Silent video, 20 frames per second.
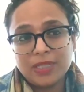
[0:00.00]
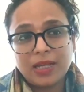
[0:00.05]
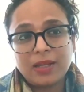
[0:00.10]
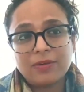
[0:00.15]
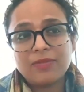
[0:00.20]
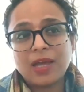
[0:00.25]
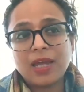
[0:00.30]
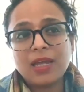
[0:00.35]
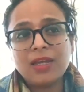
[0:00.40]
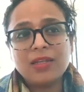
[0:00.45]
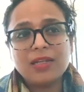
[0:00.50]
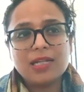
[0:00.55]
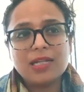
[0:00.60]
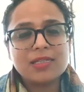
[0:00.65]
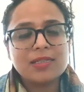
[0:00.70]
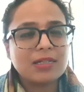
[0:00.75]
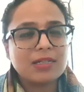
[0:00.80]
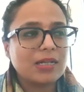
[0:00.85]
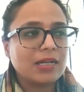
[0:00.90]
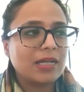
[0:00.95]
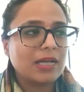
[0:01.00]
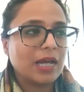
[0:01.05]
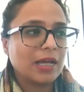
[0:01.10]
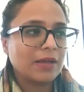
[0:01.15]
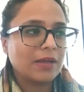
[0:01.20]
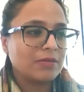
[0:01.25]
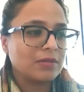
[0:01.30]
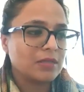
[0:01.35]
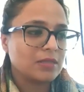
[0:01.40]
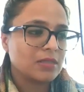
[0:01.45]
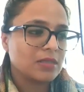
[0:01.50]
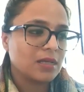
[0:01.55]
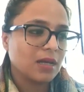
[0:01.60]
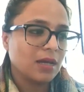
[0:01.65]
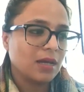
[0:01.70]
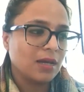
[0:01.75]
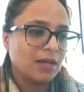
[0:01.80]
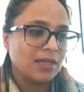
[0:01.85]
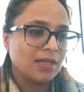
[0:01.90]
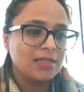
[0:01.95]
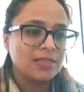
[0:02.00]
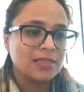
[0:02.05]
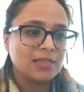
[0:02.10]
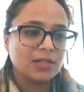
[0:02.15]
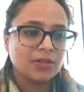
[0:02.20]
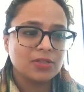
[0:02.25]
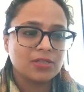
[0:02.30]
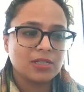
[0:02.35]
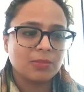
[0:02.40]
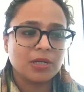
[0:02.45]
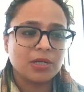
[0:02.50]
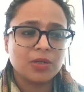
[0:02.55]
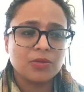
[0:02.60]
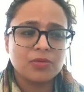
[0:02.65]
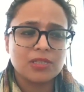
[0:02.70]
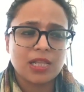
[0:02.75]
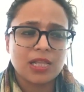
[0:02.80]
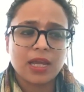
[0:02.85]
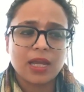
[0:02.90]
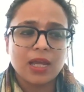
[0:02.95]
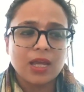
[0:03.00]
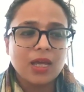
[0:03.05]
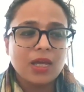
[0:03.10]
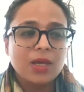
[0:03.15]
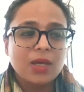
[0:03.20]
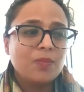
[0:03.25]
and very recently I was listening to somebody who was like,